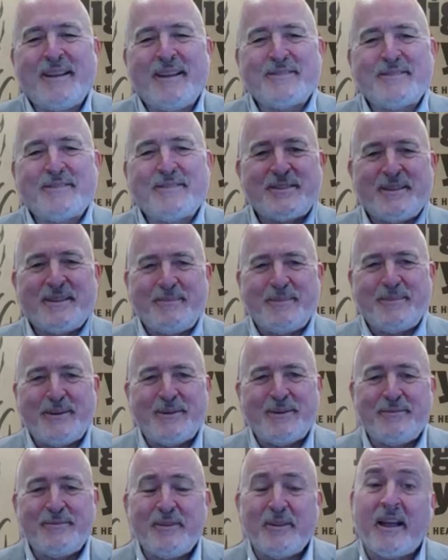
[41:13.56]
That's uh,
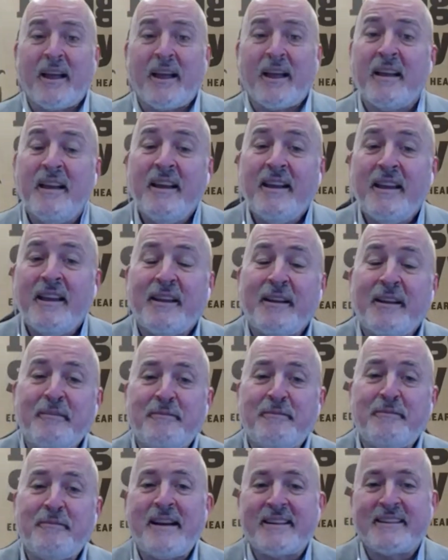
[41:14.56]
beautiful. Uh, and
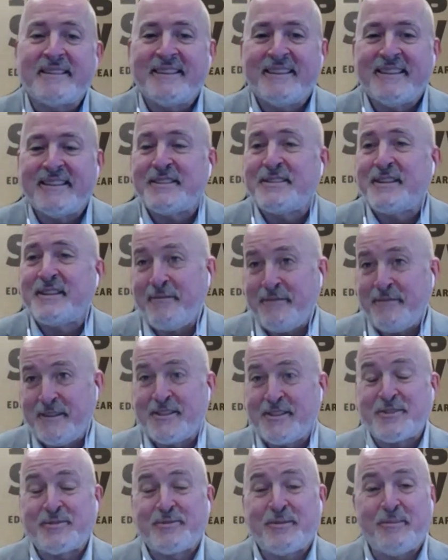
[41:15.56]
in fact, uh, Stephanie
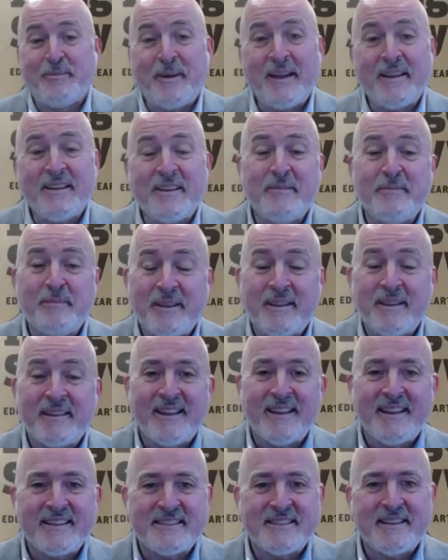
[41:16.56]
just reminded me
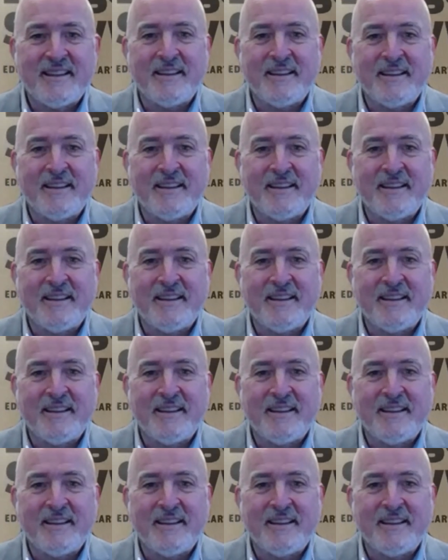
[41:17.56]
that